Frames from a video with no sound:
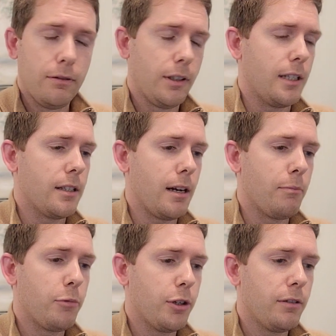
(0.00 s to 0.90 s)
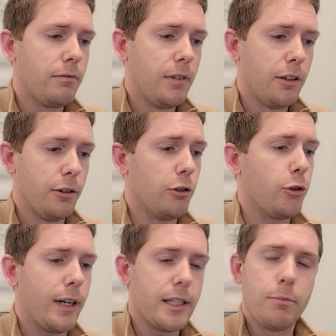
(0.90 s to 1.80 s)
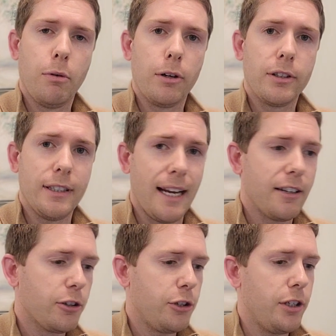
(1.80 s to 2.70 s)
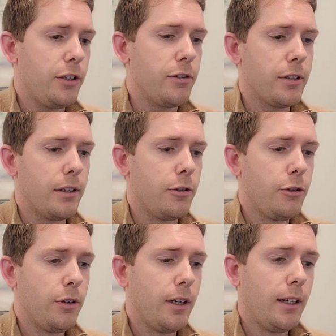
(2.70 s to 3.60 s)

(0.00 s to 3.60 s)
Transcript: consumption through transport and energy usage,